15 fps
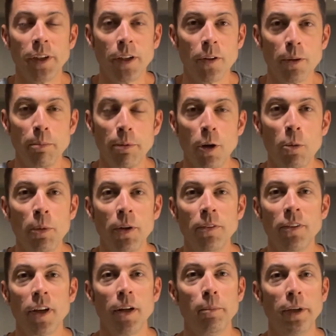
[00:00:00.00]
the promo is
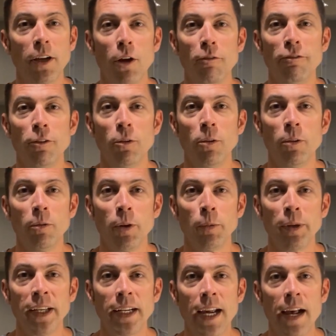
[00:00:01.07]
going to be helpful when
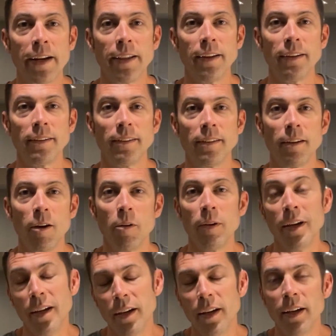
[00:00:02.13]
we get out of this. So
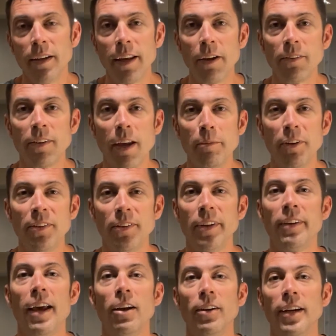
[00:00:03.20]
now's the time to sit
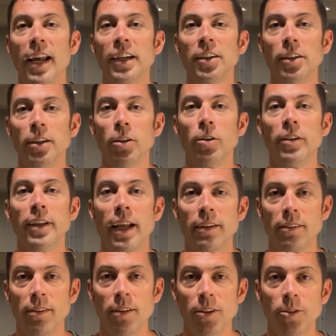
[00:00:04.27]
down and actually learn that
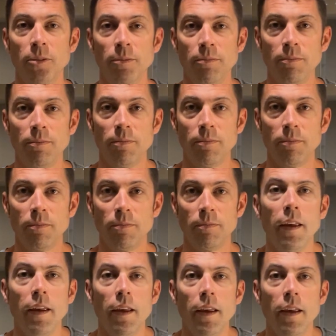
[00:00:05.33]
skill.
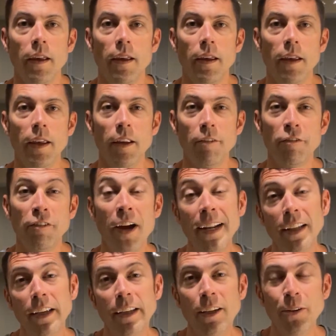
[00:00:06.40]
And
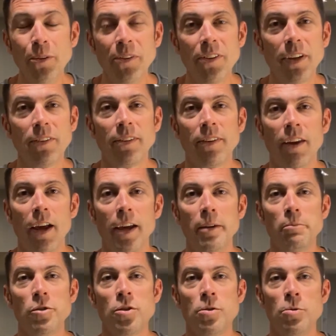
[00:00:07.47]
finally, use this
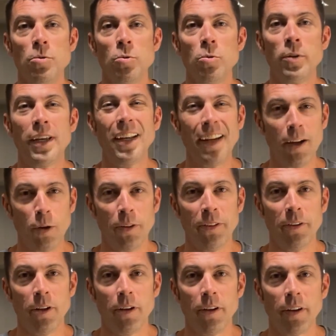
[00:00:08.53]
time to get
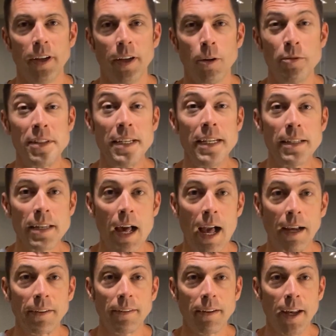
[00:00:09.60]
healthier.
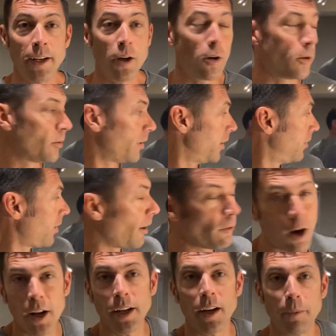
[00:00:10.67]
Detox. I know it's
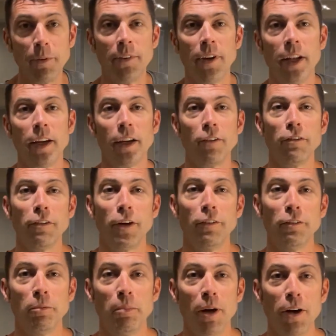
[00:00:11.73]
ironic I'm standing in front
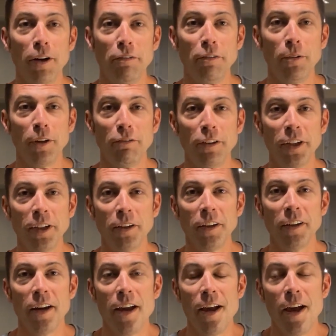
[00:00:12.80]
of a bar full of
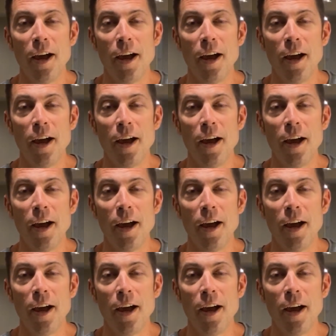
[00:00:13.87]
liquor,